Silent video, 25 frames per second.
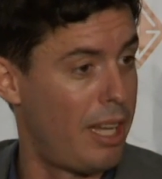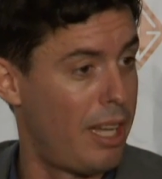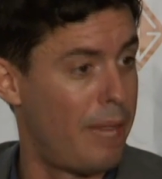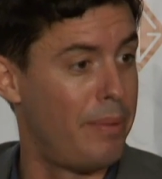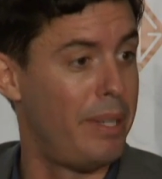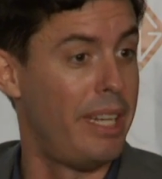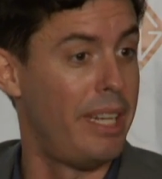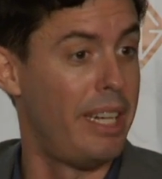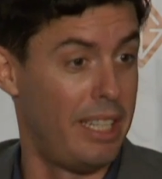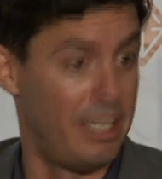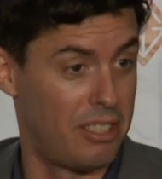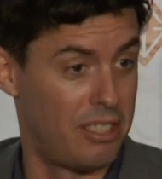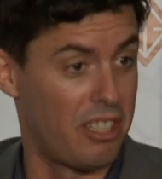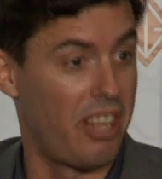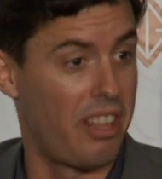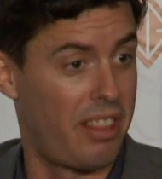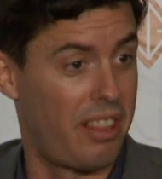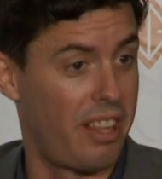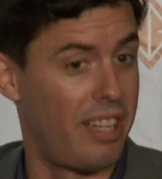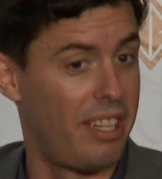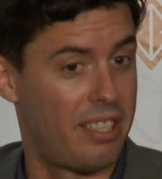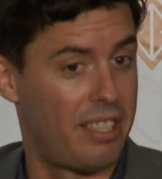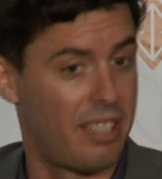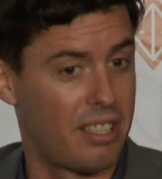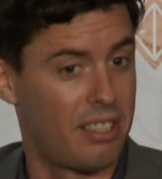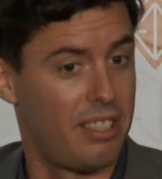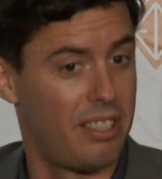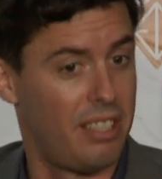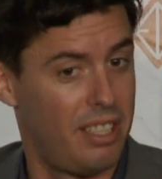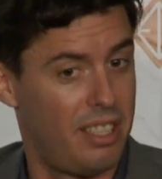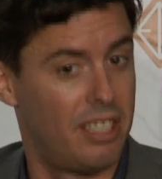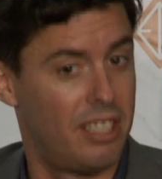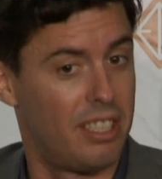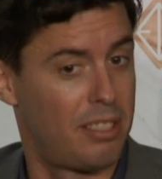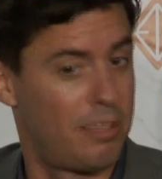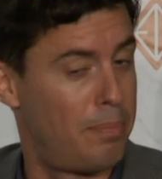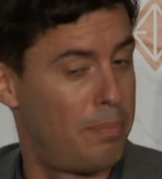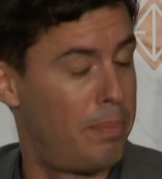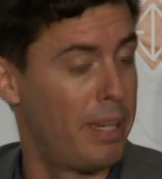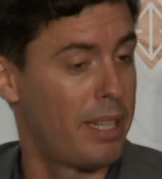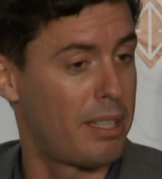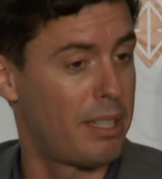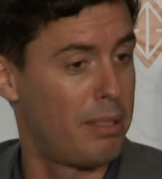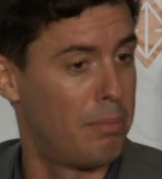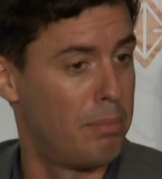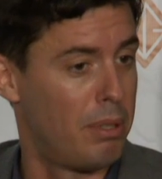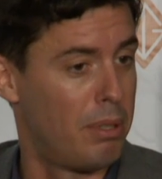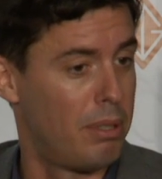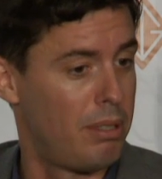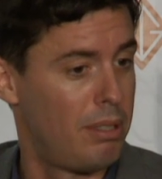I mean, he's authentically
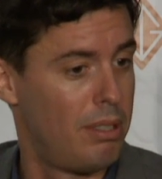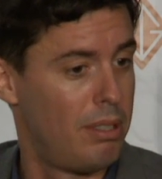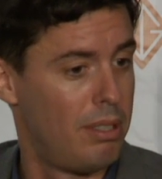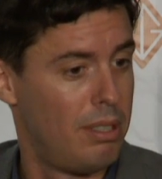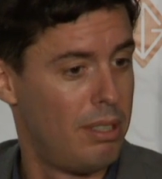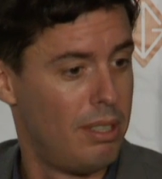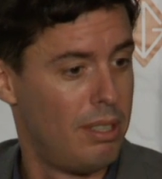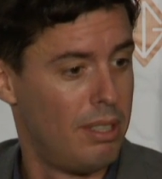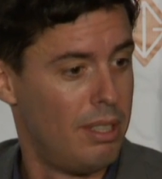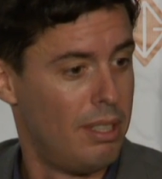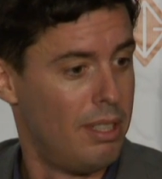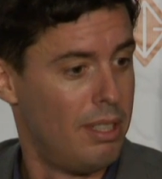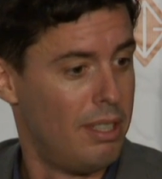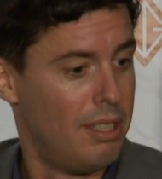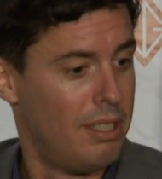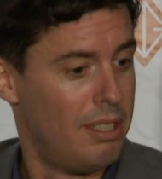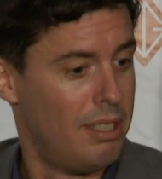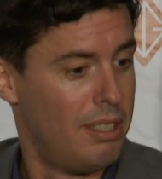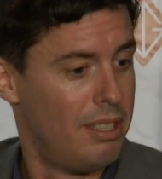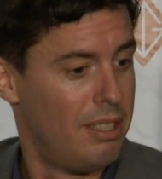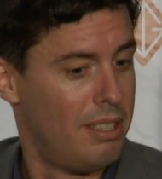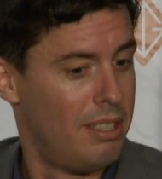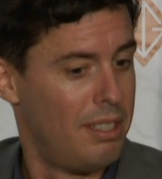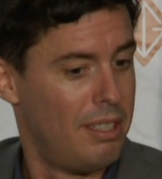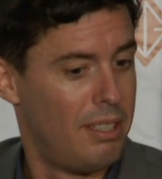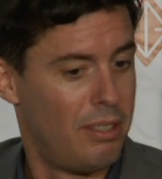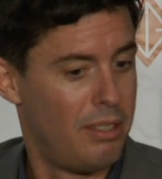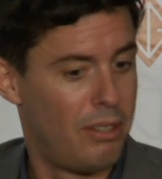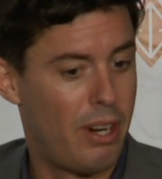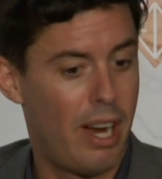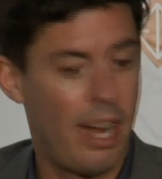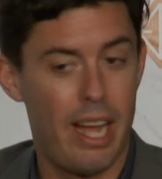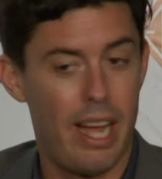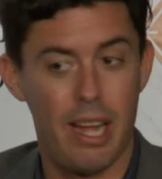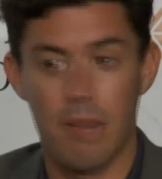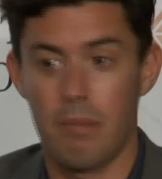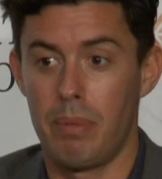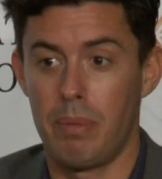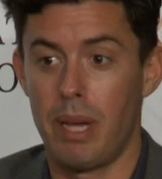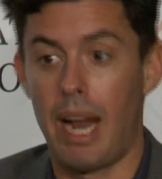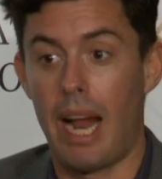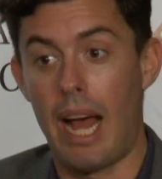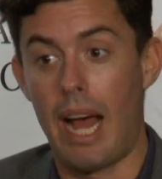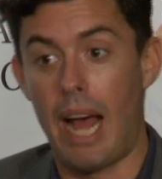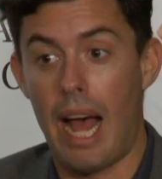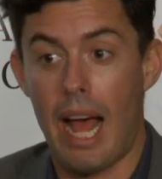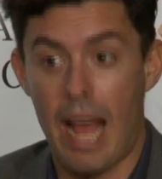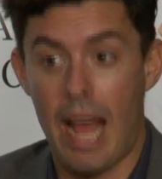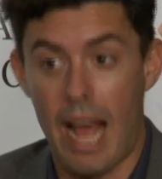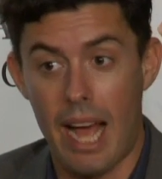despicable, right? But
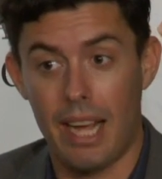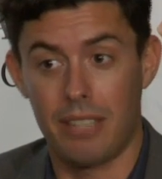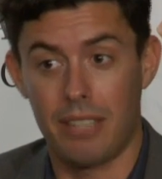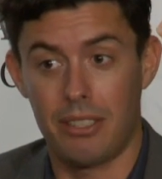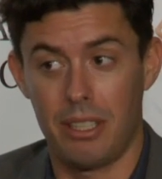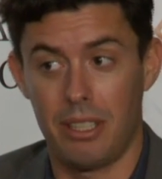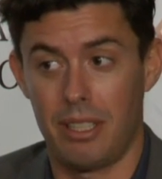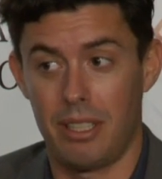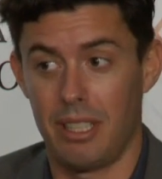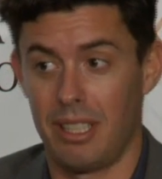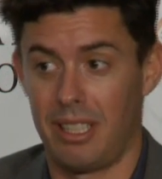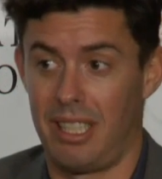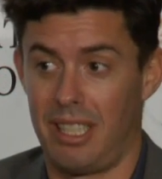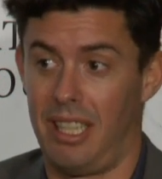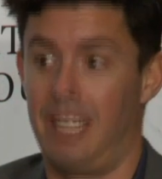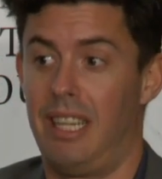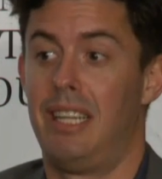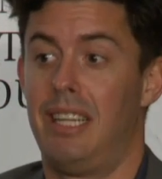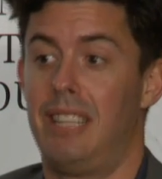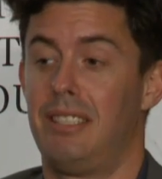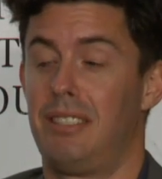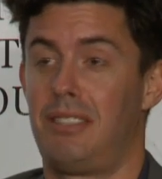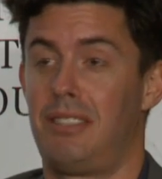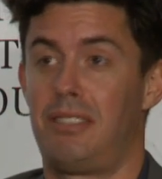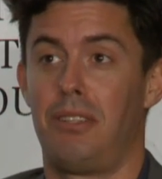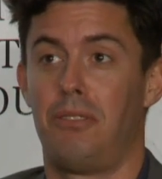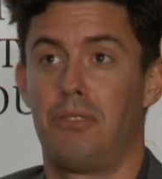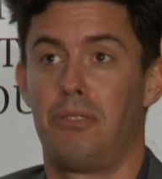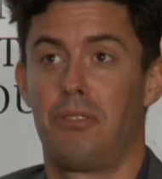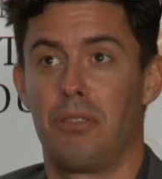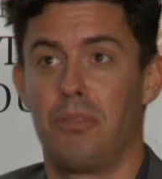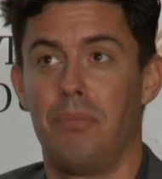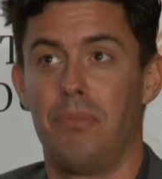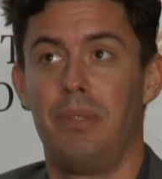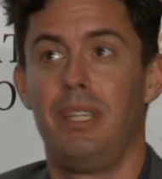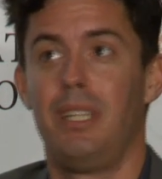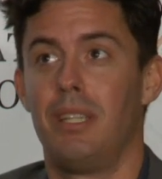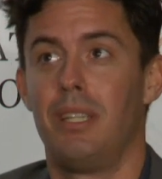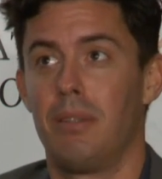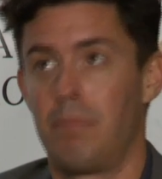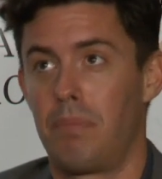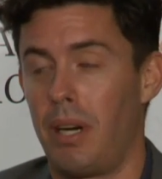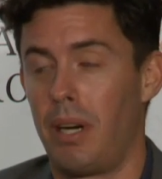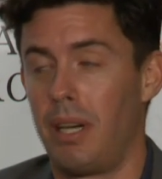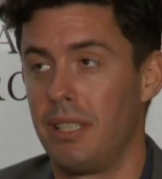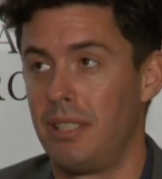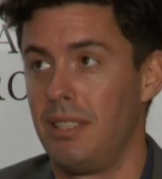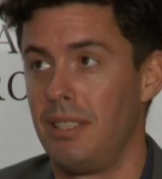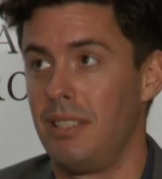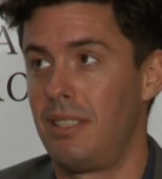I actually think that his social media
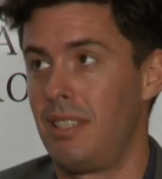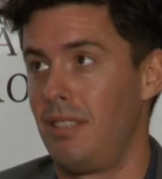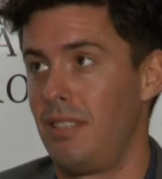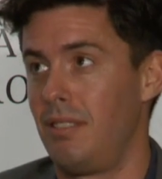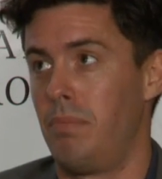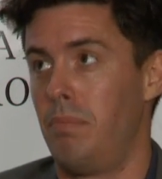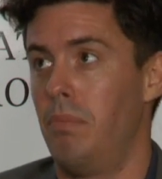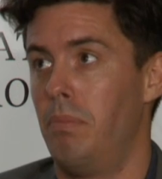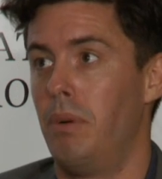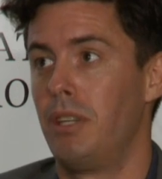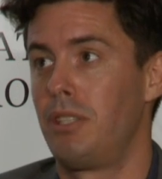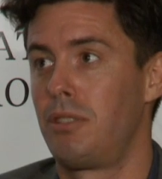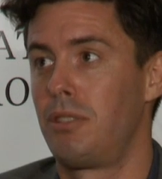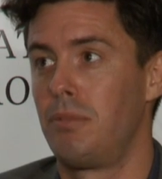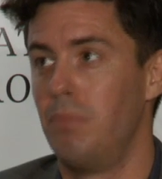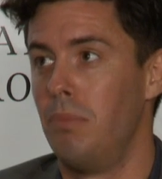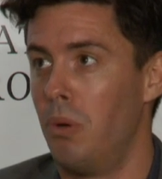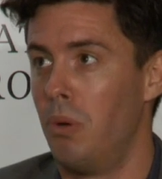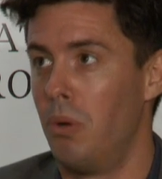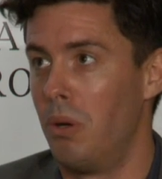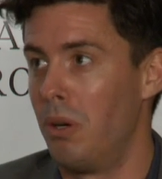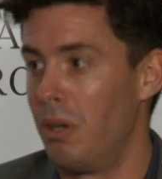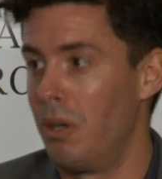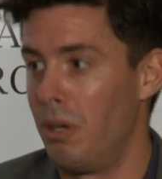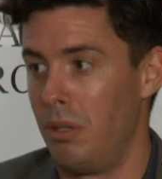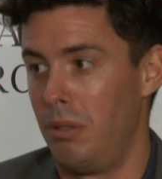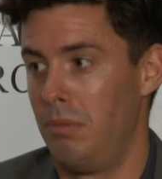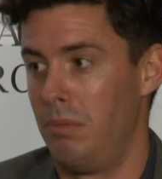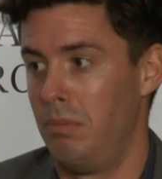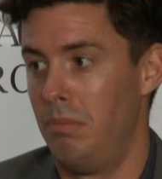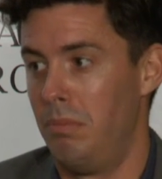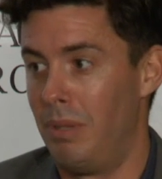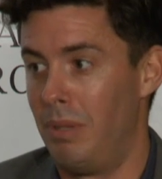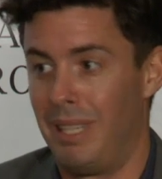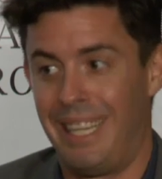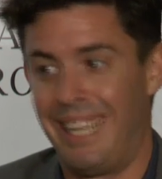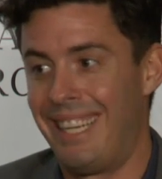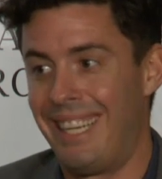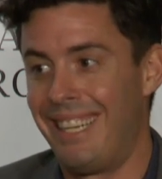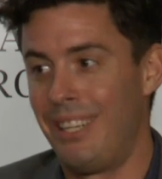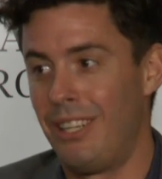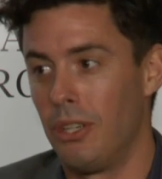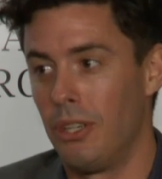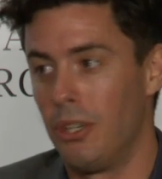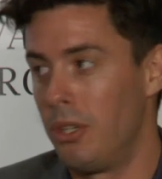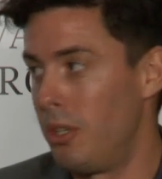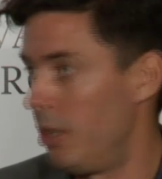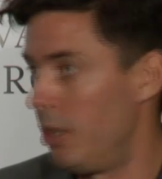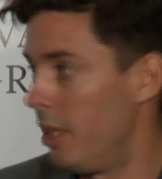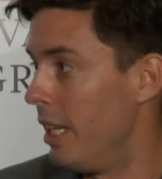presence is much more
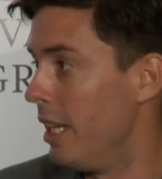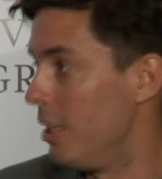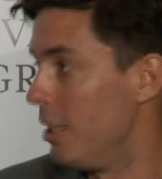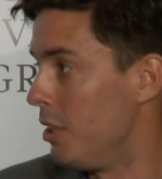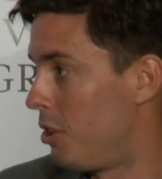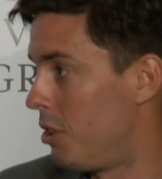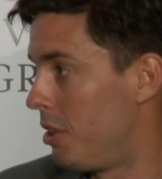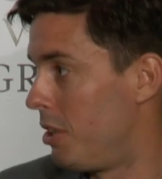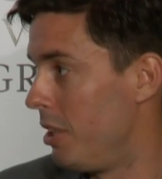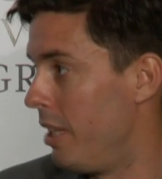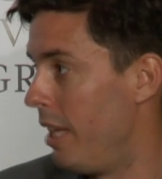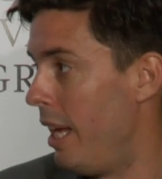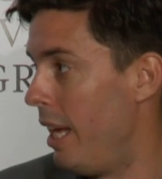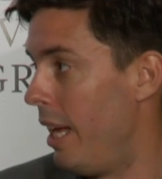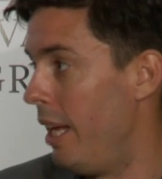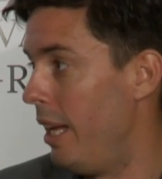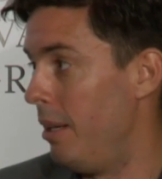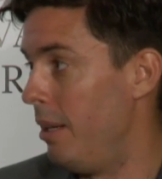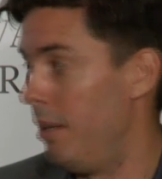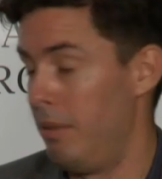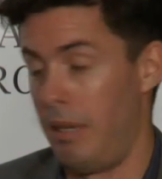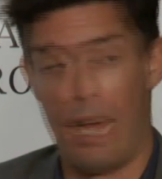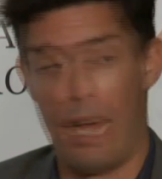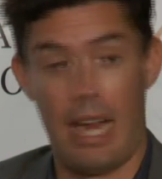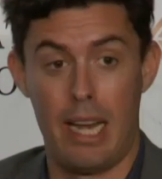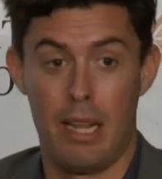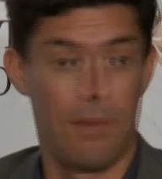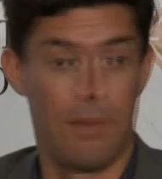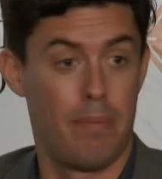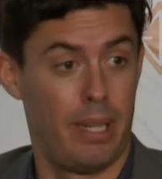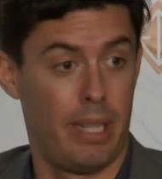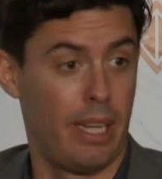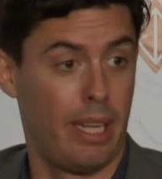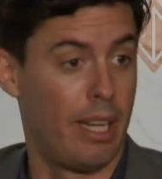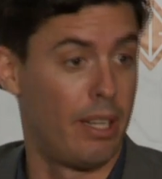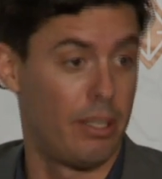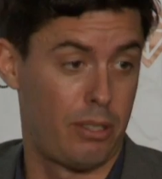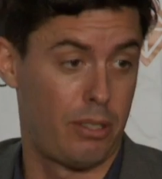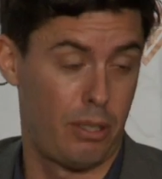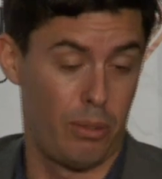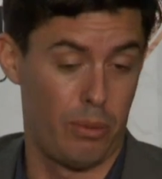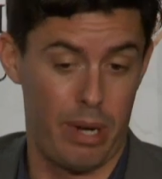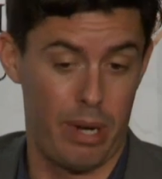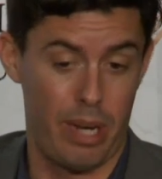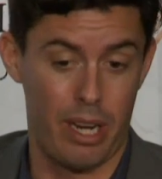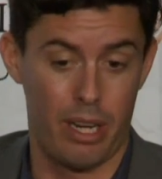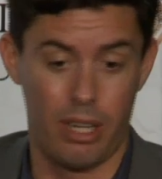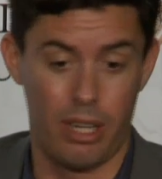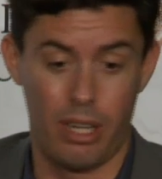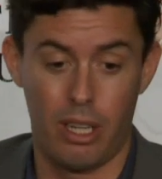millennial-ish than anybody else who
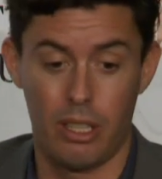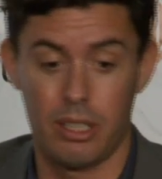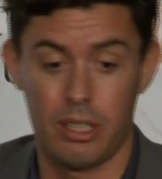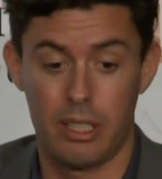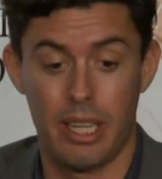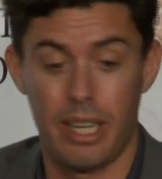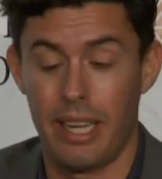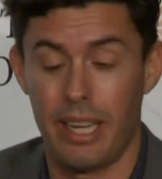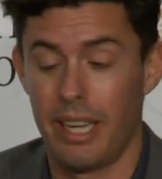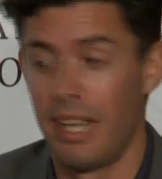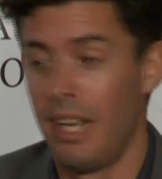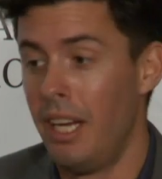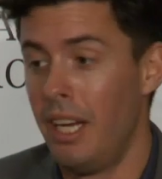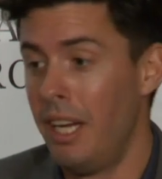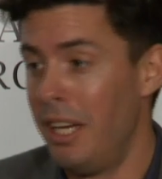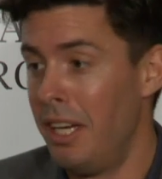ran on our side.